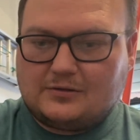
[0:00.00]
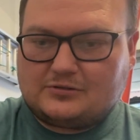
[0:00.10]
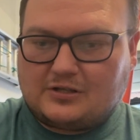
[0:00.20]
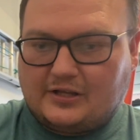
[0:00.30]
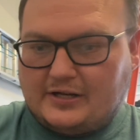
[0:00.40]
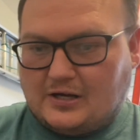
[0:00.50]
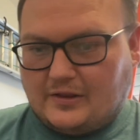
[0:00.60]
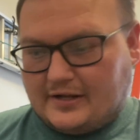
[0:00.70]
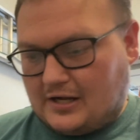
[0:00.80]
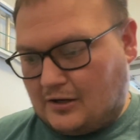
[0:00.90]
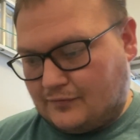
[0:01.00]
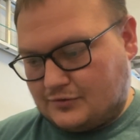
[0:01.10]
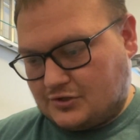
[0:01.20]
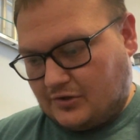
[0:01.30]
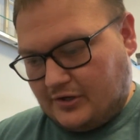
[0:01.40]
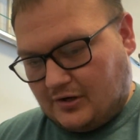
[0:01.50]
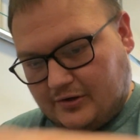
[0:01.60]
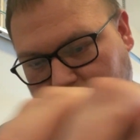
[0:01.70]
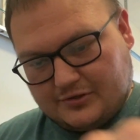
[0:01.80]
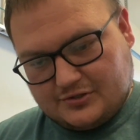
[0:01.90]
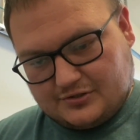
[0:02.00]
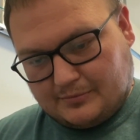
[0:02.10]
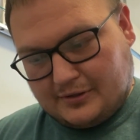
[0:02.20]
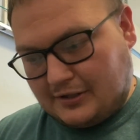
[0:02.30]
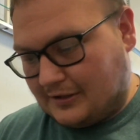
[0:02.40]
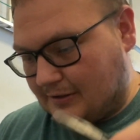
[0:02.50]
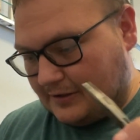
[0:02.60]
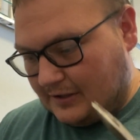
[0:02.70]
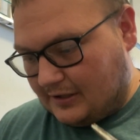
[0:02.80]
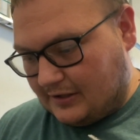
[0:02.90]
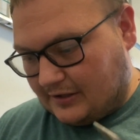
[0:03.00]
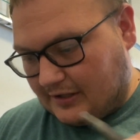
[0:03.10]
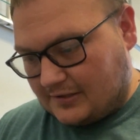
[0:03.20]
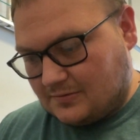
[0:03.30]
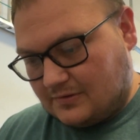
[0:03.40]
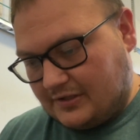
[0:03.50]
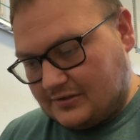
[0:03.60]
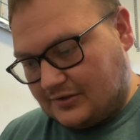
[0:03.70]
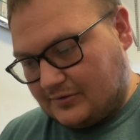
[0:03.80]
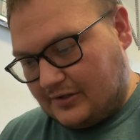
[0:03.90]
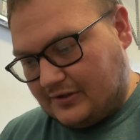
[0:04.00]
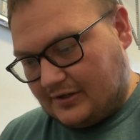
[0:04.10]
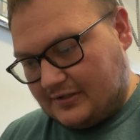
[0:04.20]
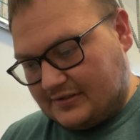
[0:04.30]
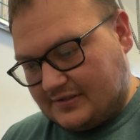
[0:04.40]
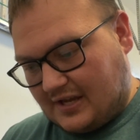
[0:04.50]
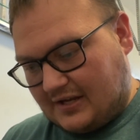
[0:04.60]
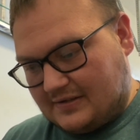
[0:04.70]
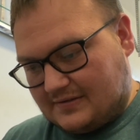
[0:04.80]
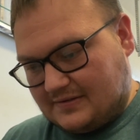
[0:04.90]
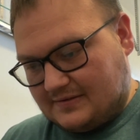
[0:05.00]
clean all that off and show y'all here in just a minute. The next one is a 3/32.